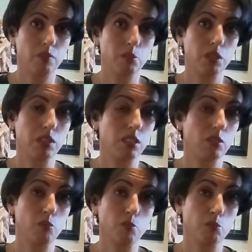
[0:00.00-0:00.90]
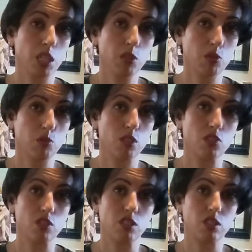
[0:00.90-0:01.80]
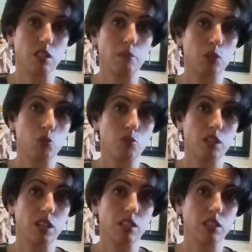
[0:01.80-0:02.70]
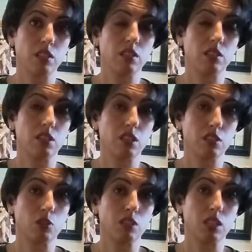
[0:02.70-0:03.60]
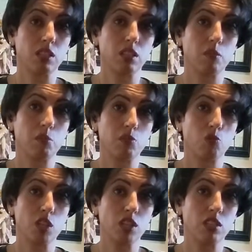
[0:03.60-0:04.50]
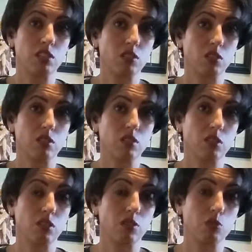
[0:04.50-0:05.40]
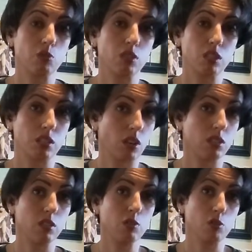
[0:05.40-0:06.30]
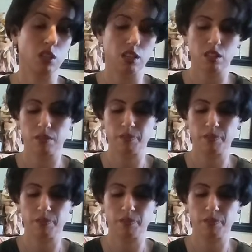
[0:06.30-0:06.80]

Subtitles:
But they didn't mean to. They just did a maneuver, and then it turned out that the hip's weak inside the socket, so that it got dislocated.